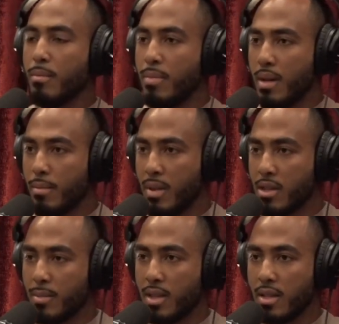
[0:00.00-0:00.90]

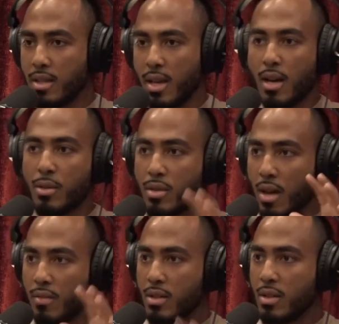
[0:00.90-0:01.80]
Benjamin Netanyahu is
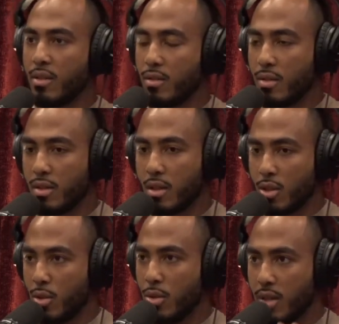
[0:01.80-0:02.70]
obviously
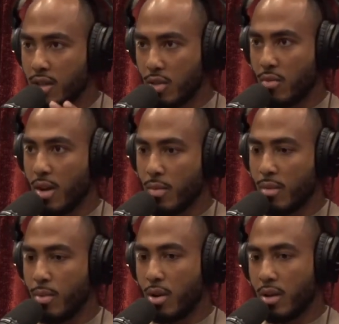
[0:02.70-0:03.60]
Likud. He's the
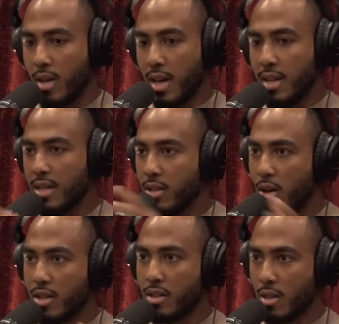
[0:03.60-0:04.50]
right-wing party, and he's
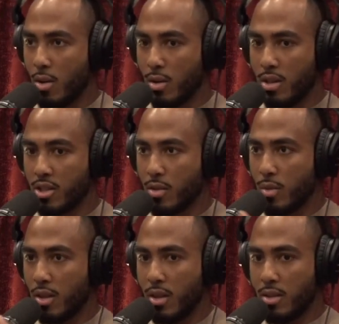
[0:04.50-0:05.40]
gone into coalition
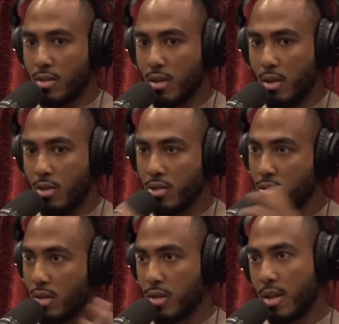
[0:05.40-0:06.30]
with these
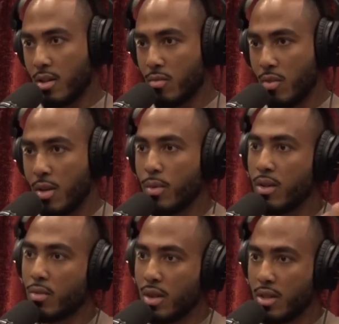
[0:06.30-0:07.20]
ultra kind of
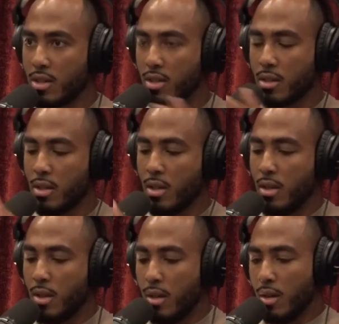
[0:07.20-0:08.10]
right-wing religious.
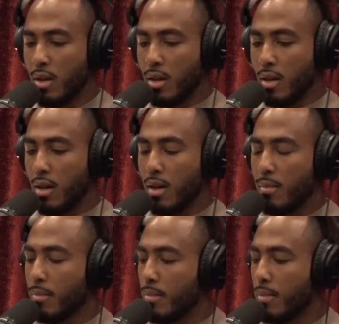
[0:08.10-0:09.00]

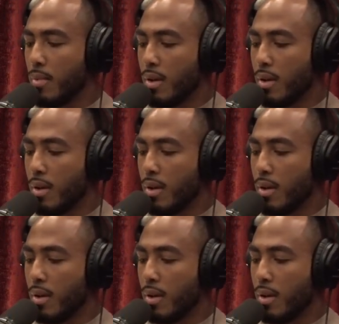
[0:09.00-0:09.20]
And